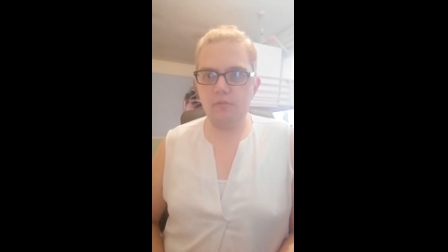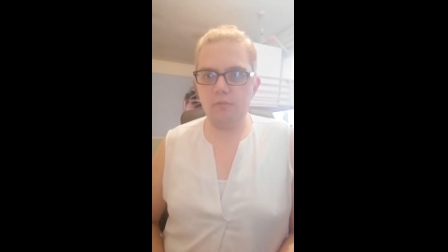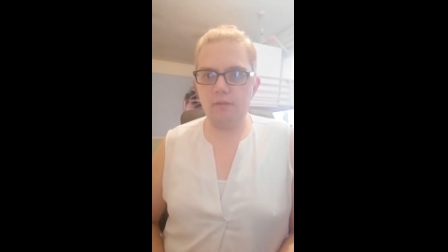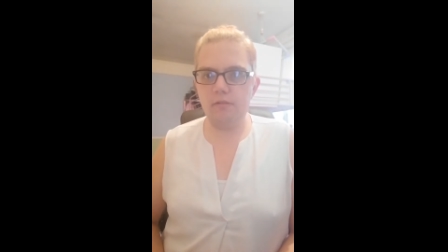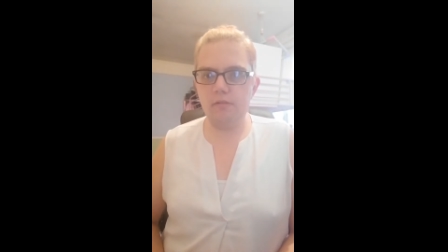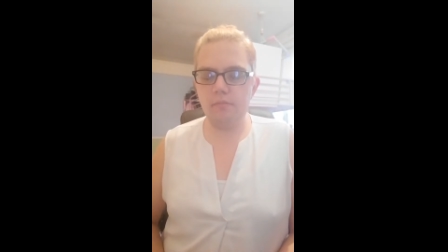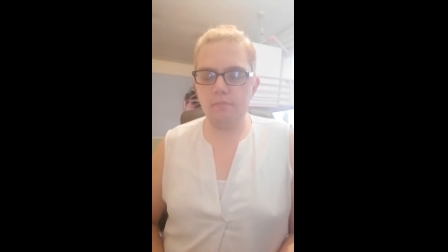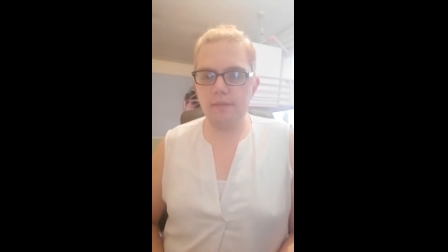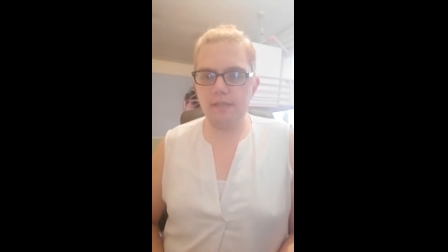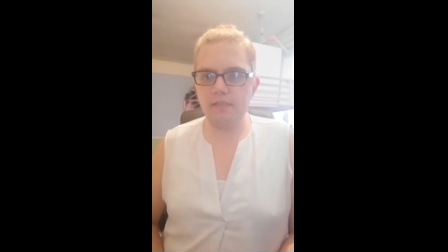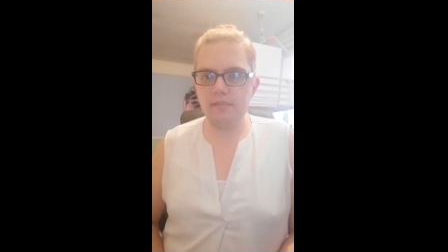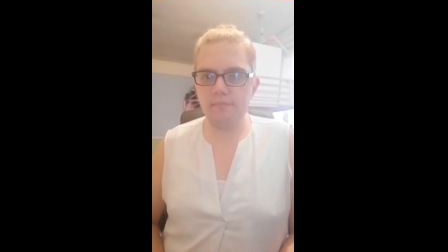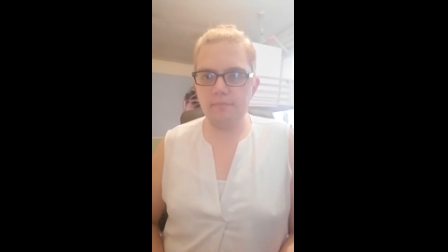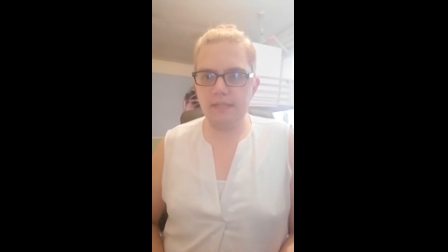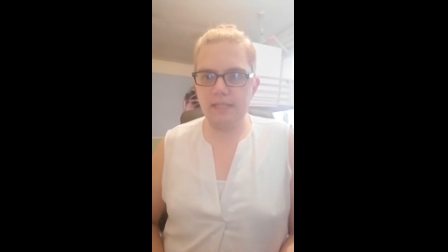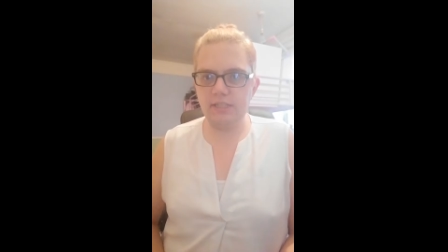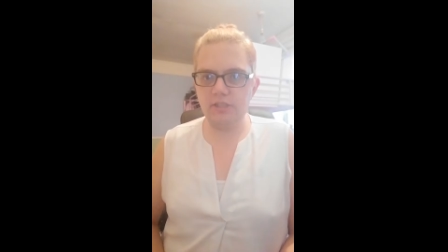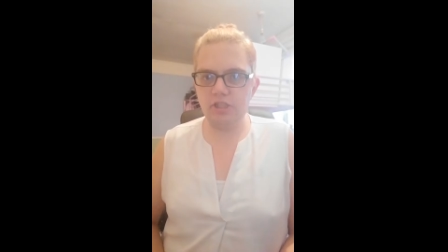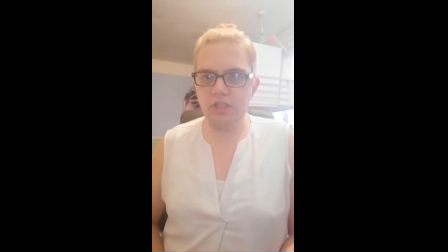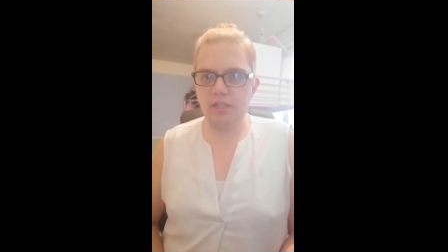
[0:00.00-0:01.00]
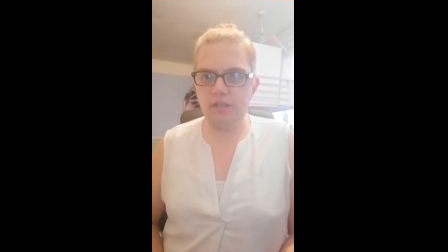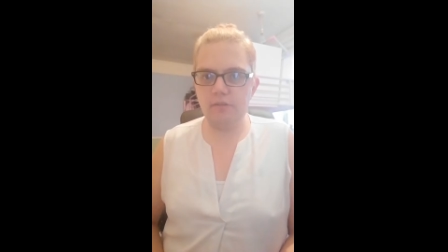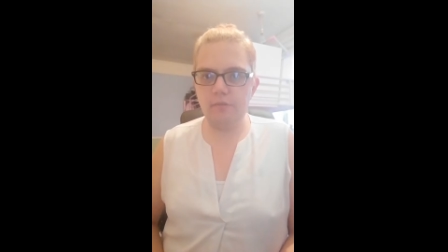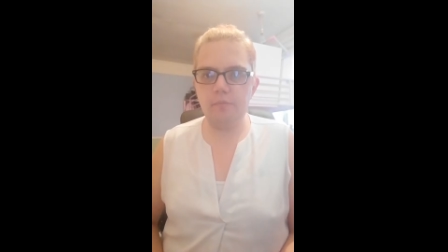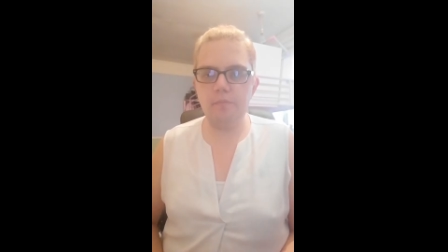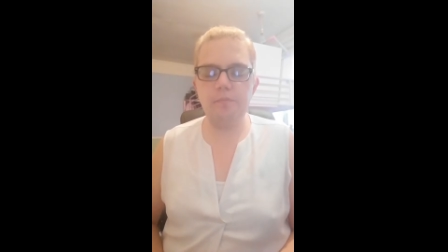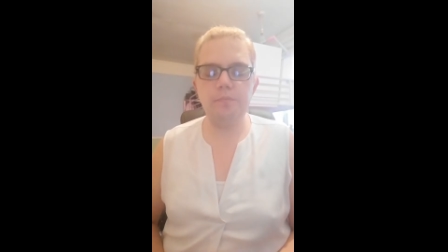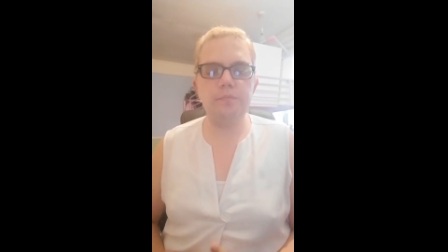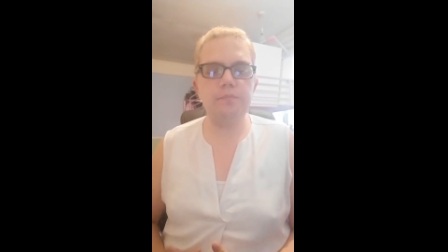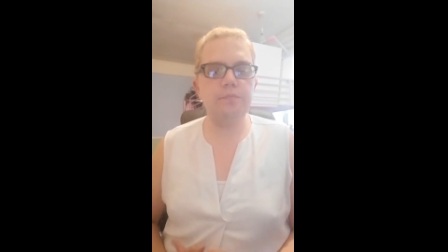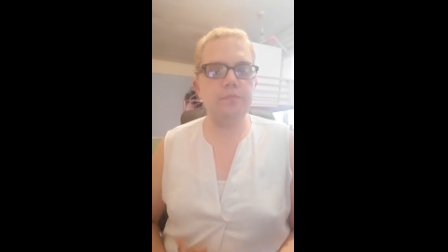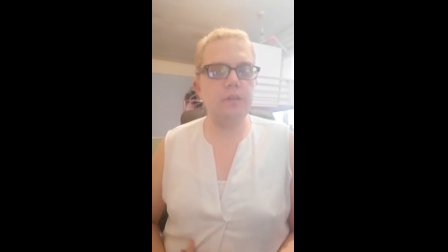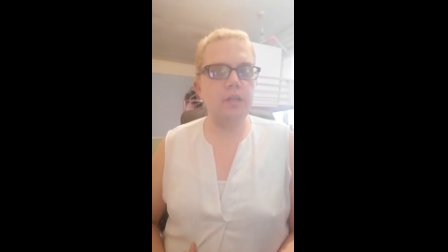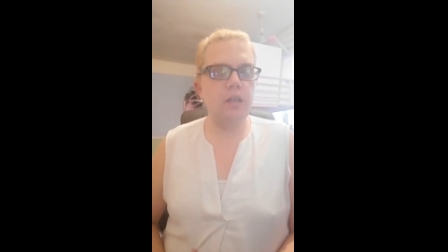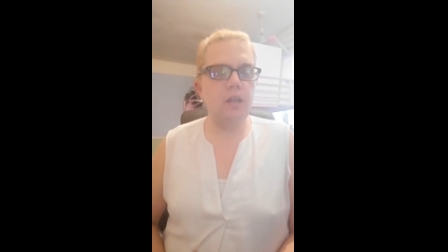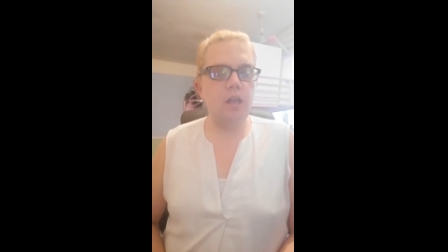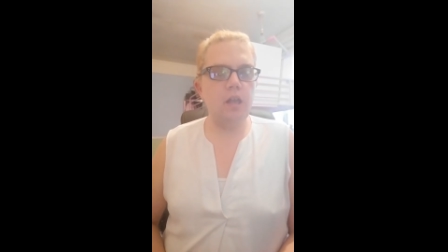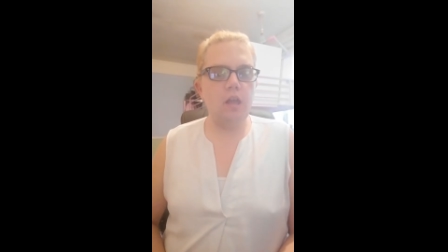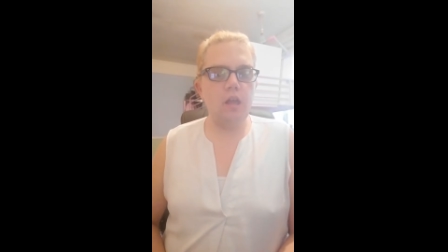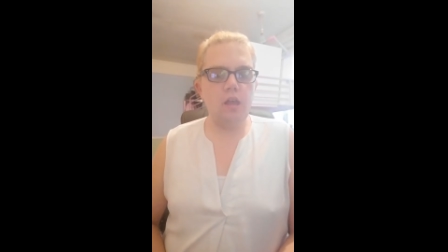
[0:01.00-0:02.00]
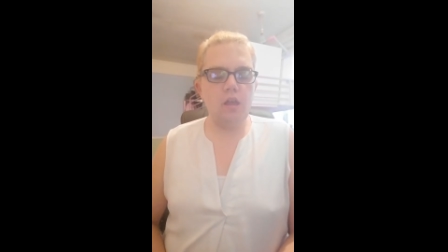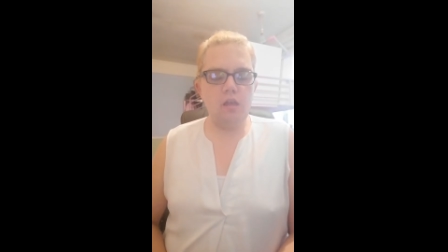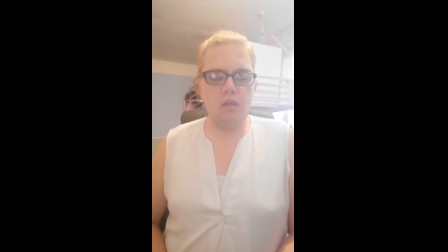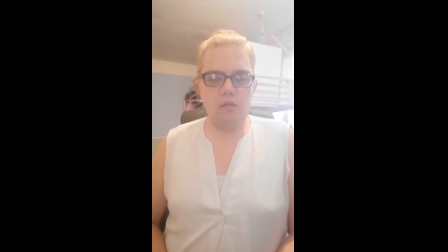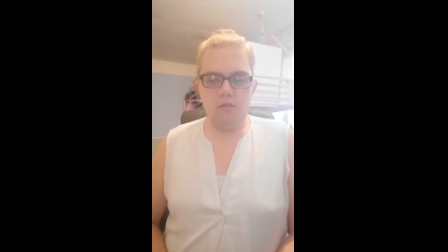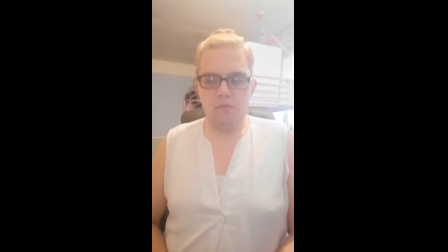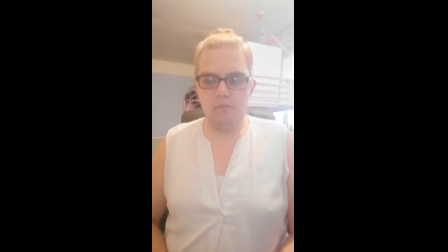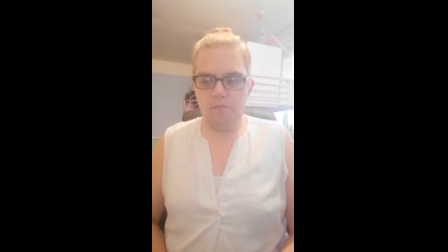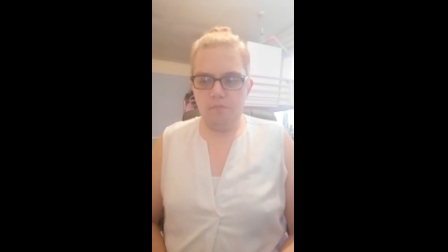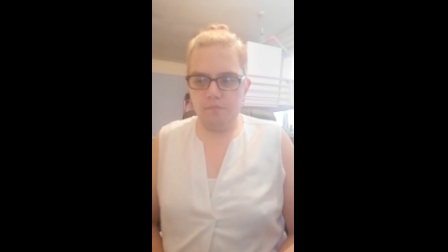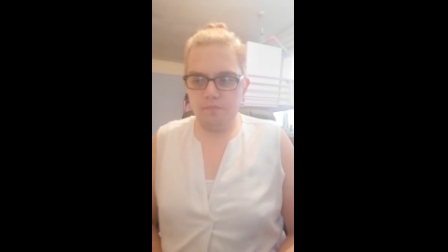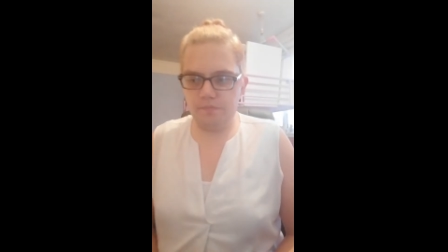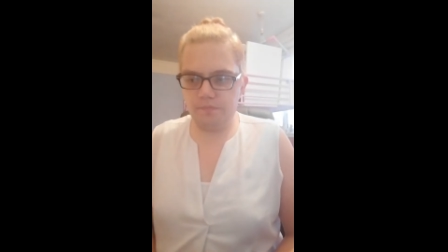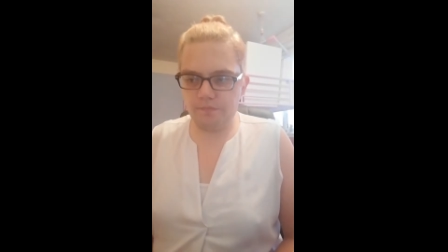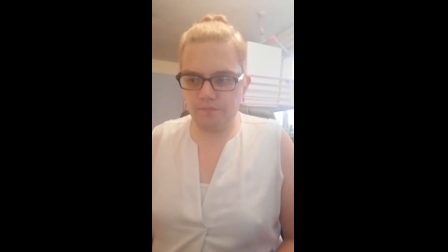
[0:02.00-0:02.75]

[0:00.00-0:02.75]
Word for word: welcome back to my channel. Um,